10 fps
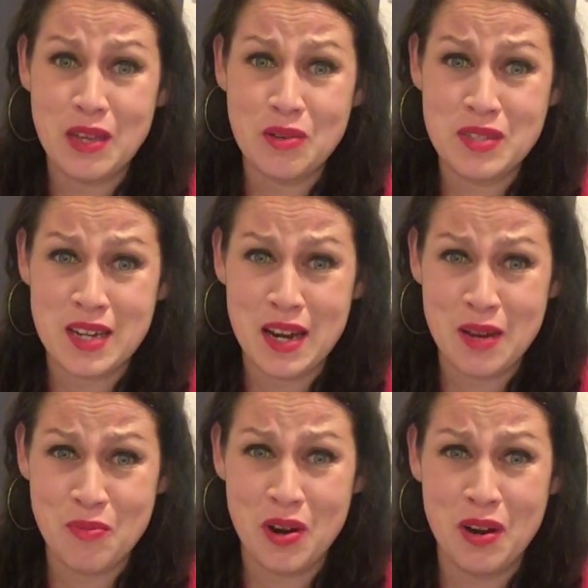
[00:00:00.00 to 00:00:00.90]
use it
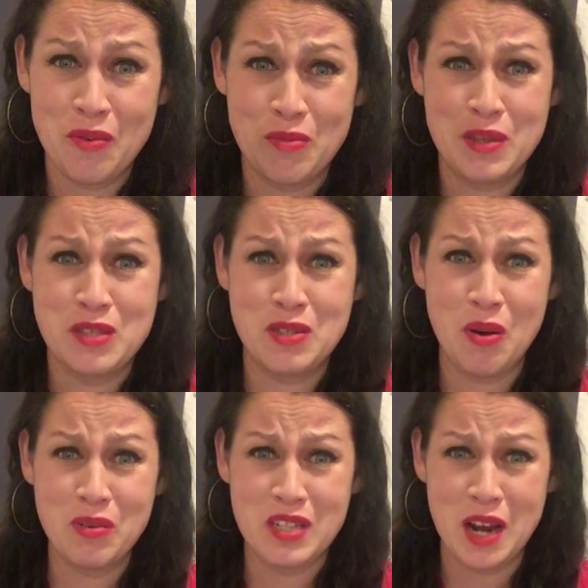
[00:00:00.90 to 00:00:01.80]
anymore, and it would be
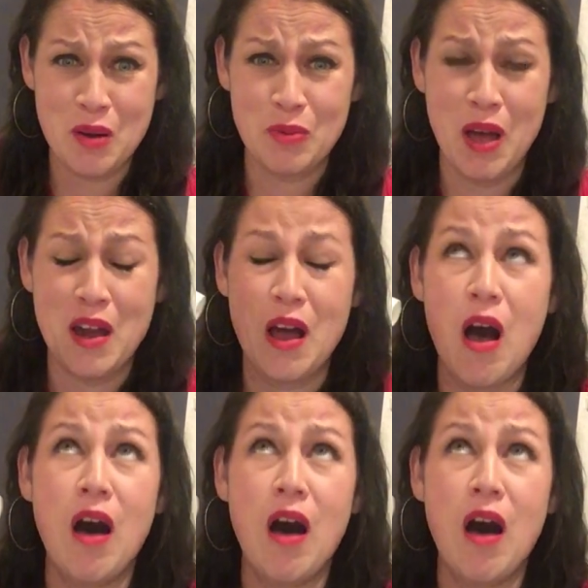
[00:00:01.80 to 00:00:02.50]
so terrible, and